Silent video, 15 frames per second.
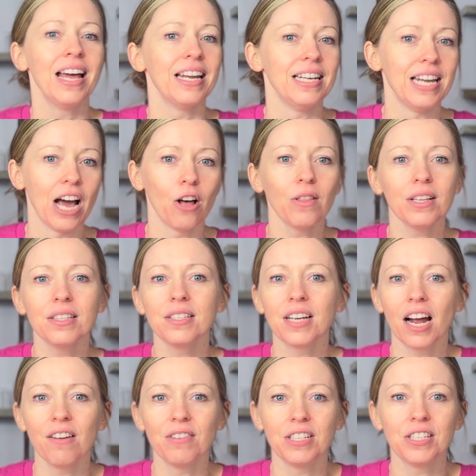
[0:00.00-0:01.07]
Now let's
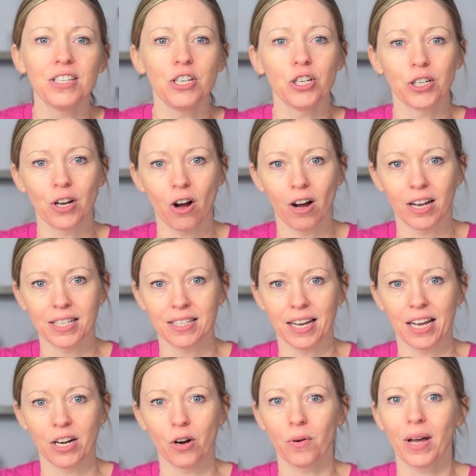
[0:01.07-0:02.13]
dive into your
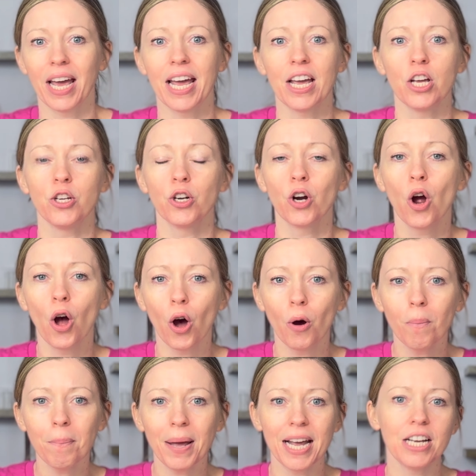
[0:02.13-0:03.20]
content, okay? Your
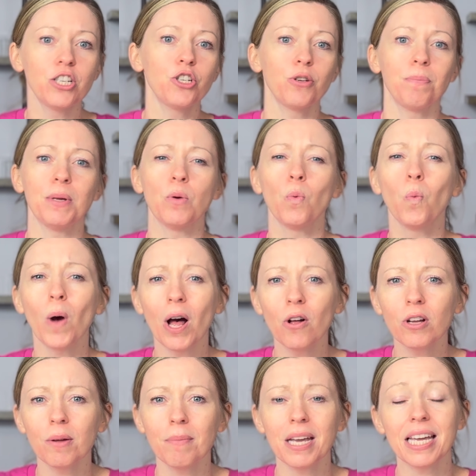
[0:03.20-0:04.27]
homepage should be
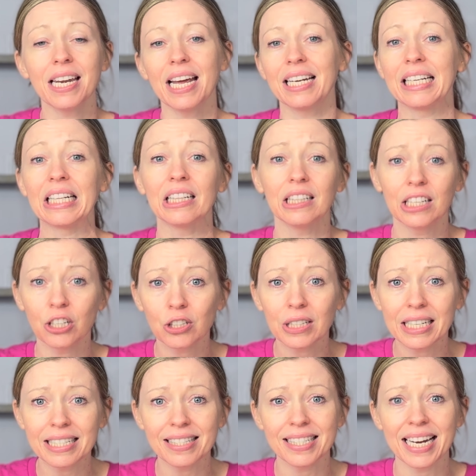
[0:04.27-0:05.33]
welcoming and
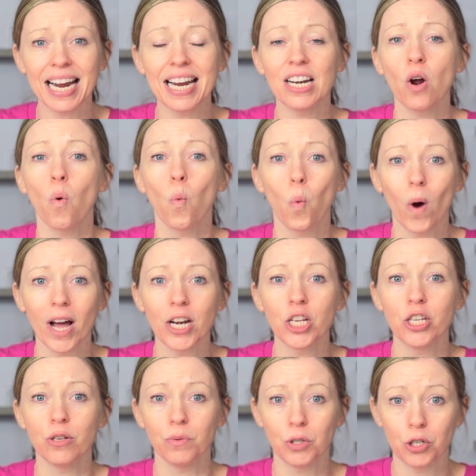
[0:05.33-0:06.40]
clearly state what
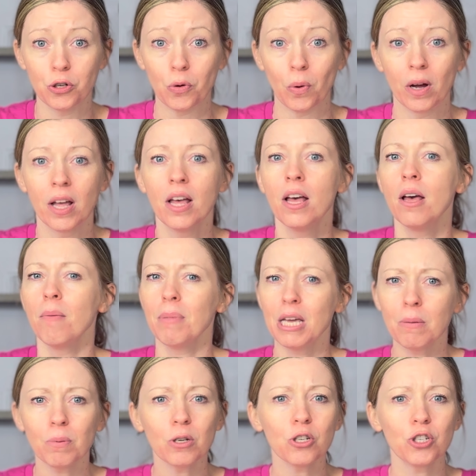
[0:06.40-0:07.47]
you do.
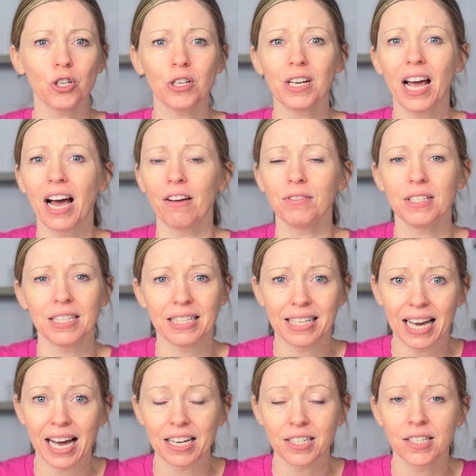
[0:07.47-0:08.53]
People shouldn't have to
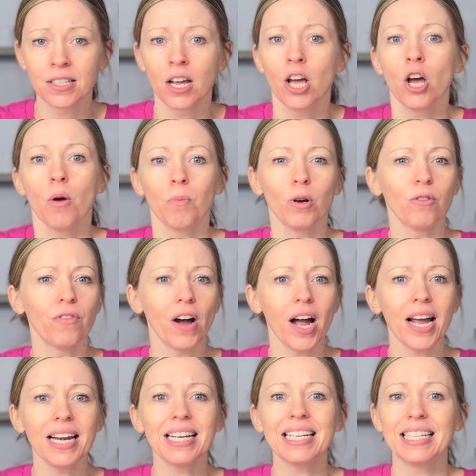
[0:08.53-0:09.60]
guess.
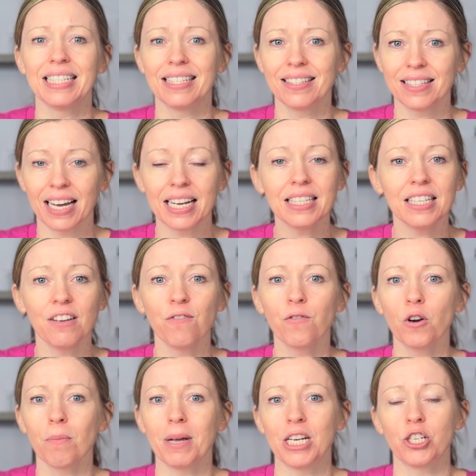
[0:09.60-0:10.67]
Provide concise
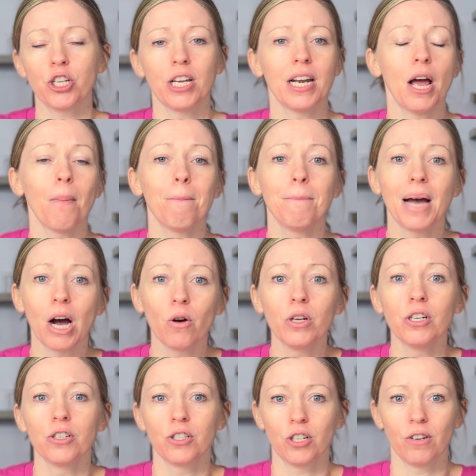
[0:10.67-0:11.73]
information about
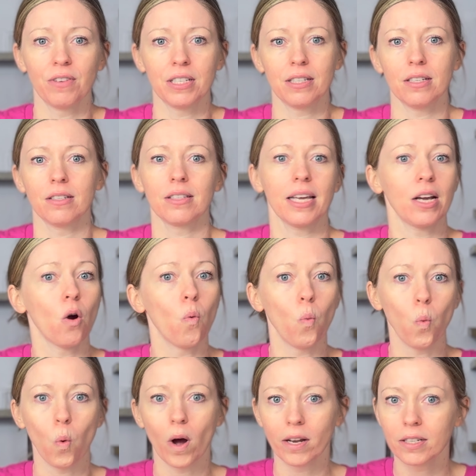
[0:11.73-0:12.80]
your services, like
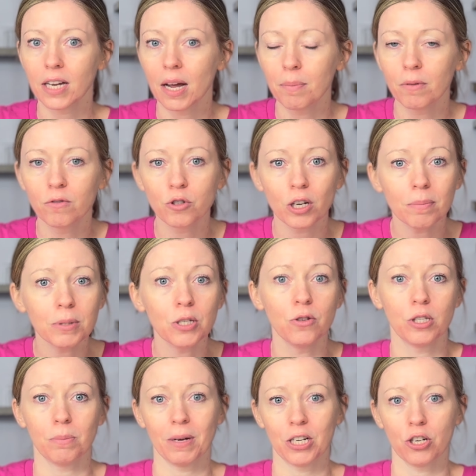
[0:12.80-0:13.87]
what type of trips you
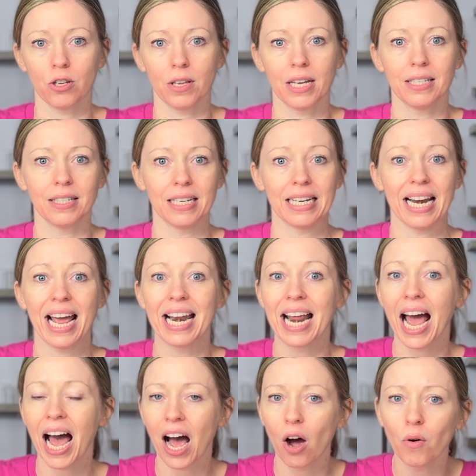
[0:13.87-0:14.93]
specialize in and
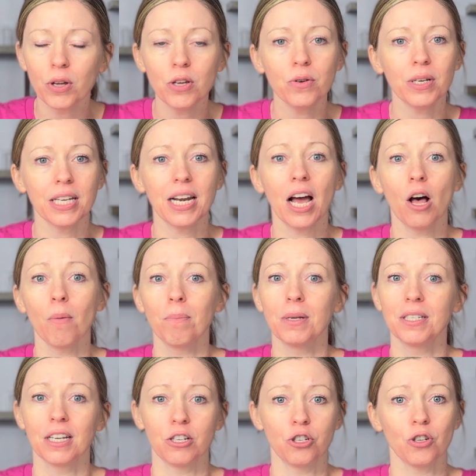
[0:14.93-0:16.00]
how you can help
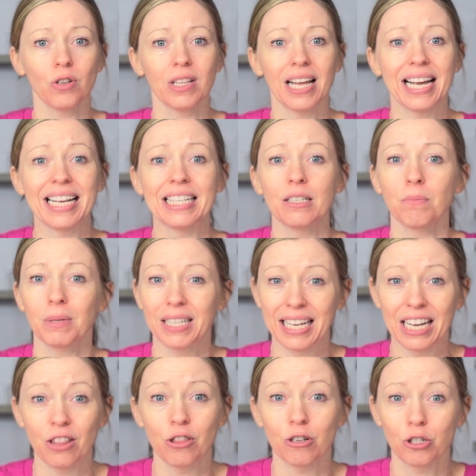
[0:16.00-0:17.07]
potential clients
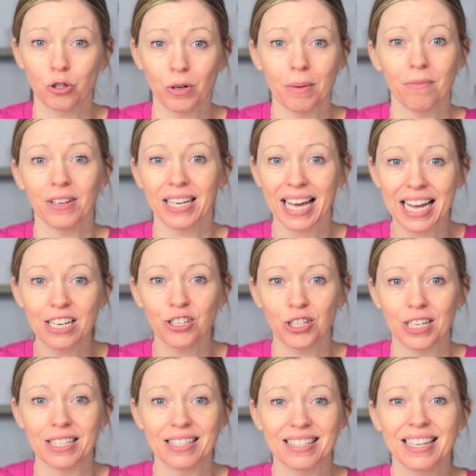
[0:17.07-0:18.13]
plan their dream
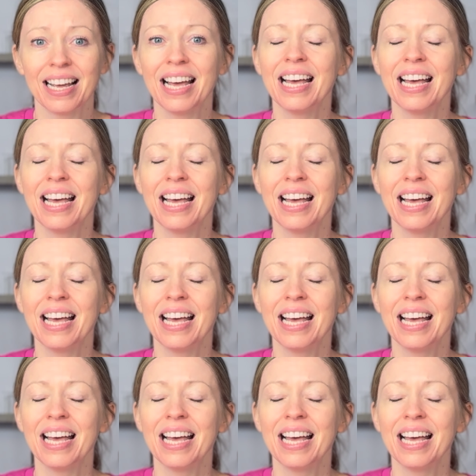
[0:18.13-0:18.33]
vacations.